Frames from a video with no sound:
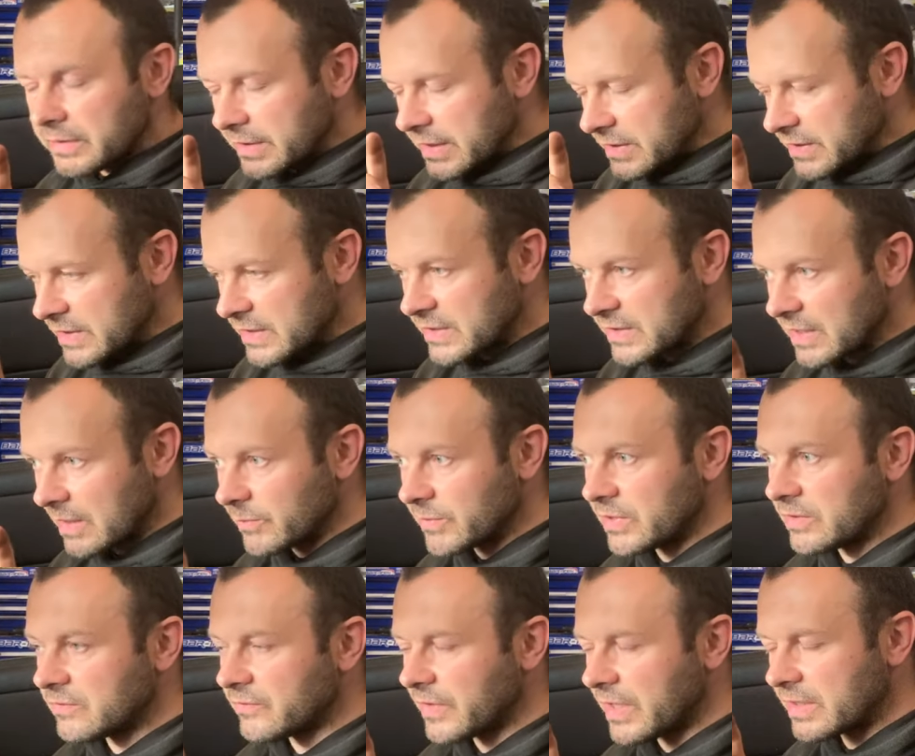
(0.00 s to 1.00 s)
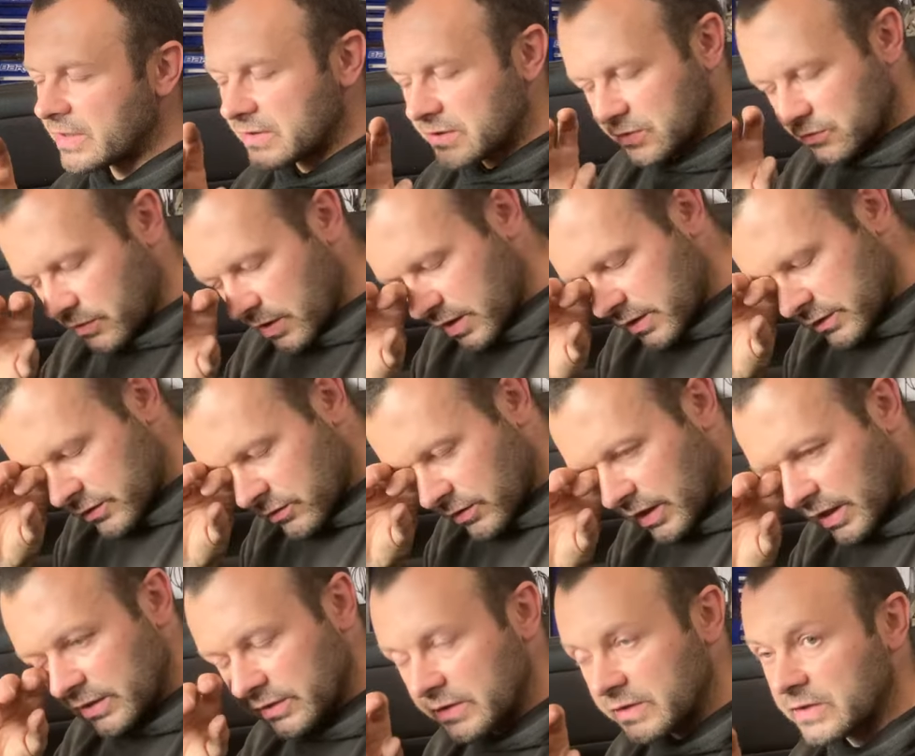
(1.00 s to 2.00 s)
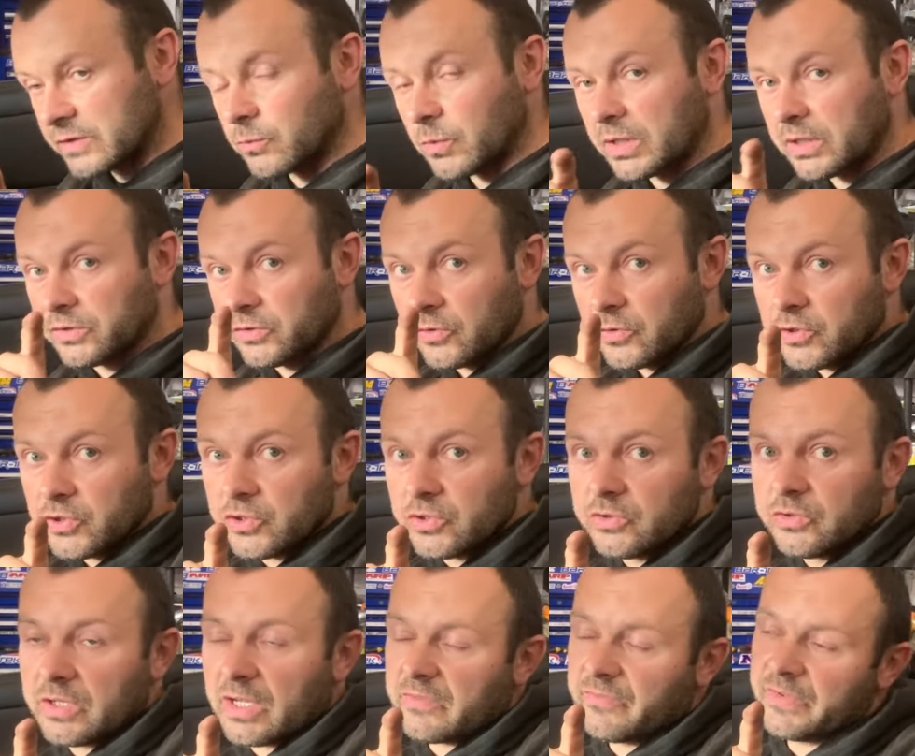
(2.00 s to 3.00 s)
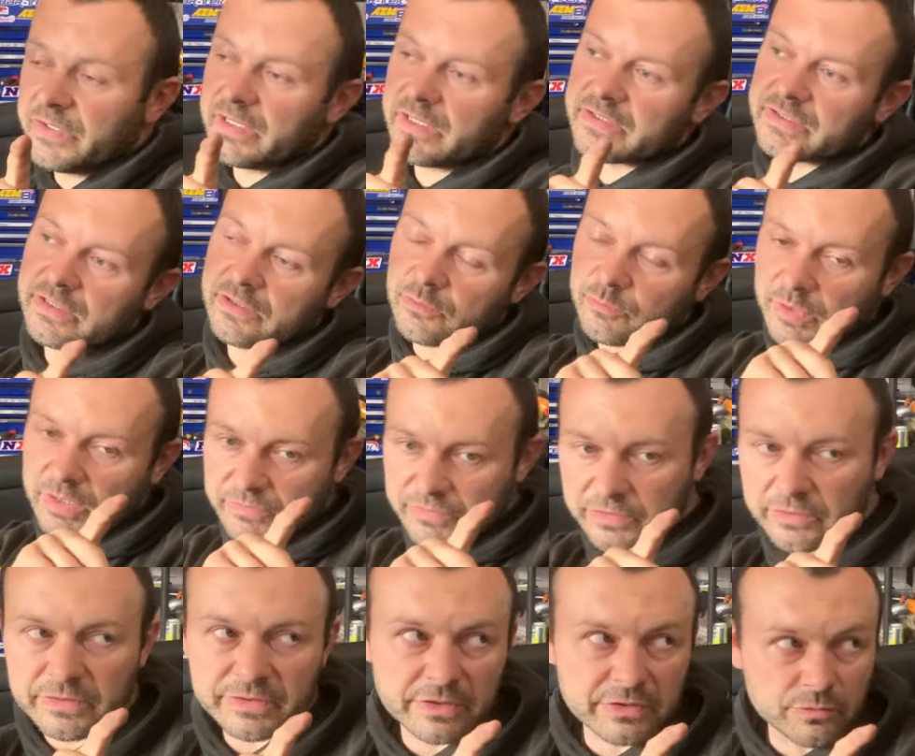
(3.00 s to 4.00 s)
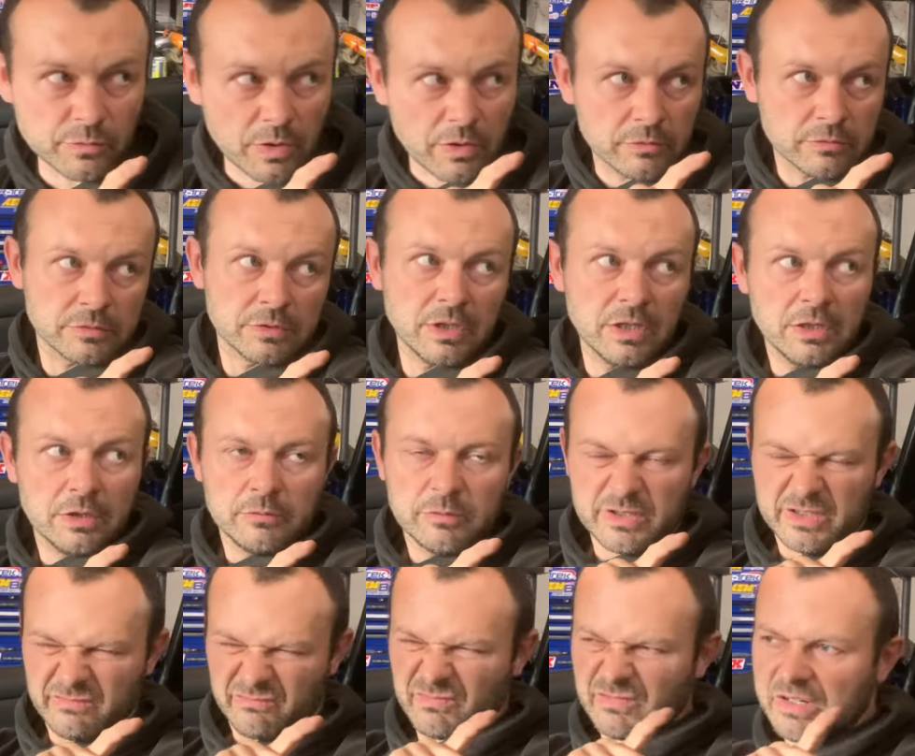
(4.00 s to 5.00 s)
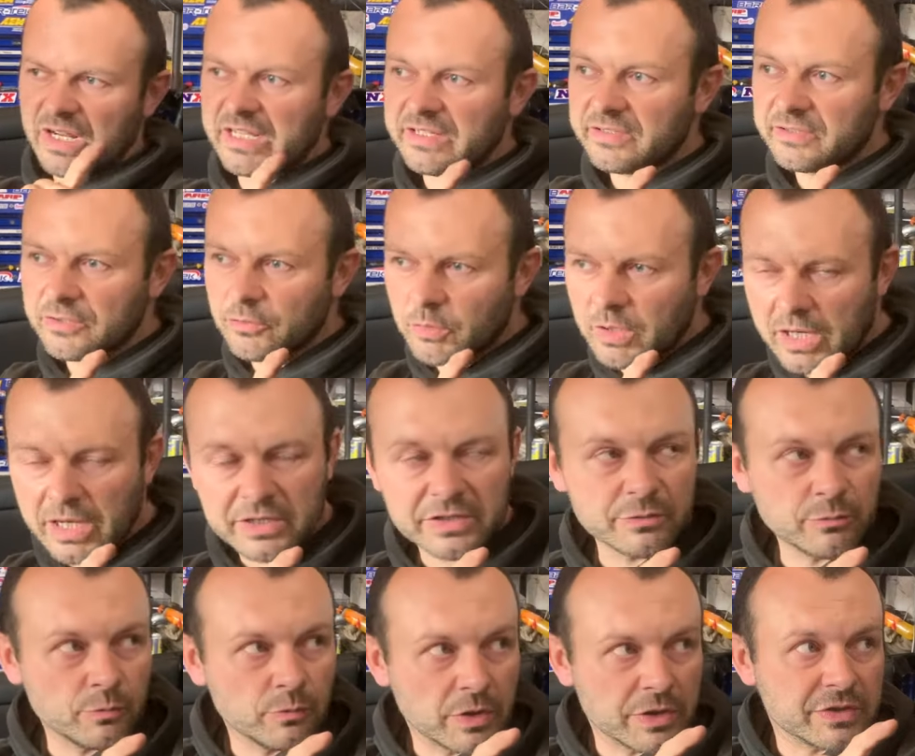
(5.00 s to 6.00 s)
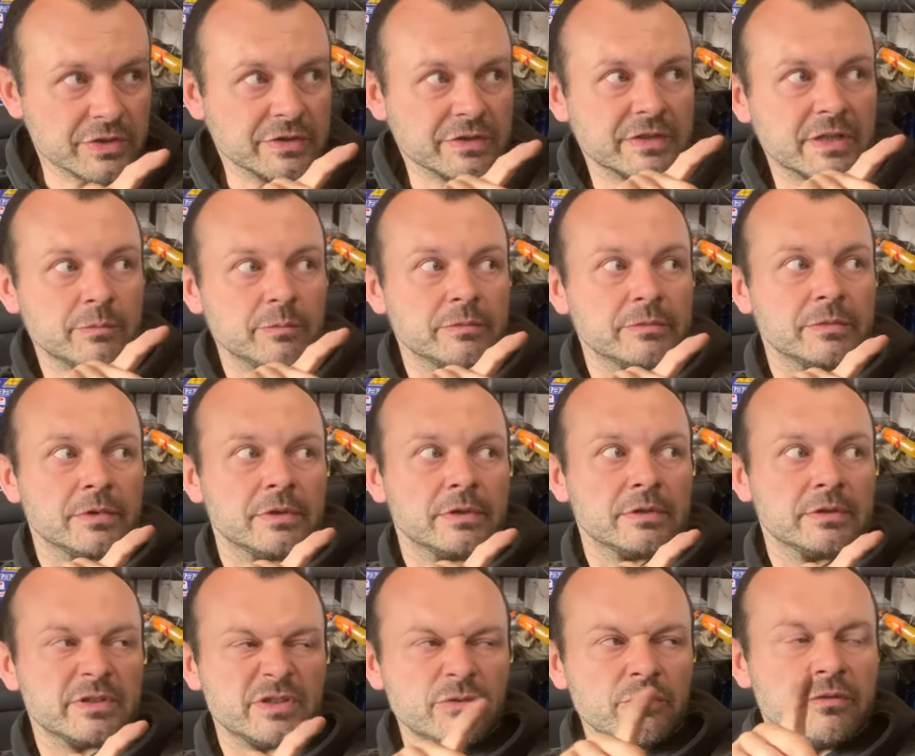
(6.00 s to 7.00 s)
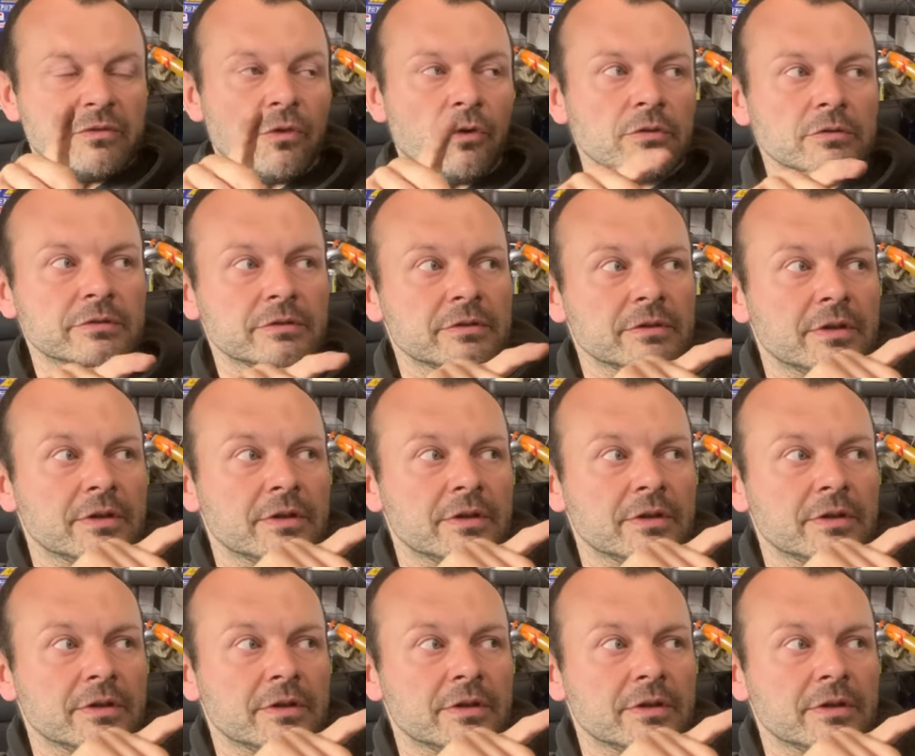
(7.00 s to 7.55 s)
This is something very strange, right? This is what I told you, I think I said in my videos as well. It's late, no one actually watches them. It's your fault.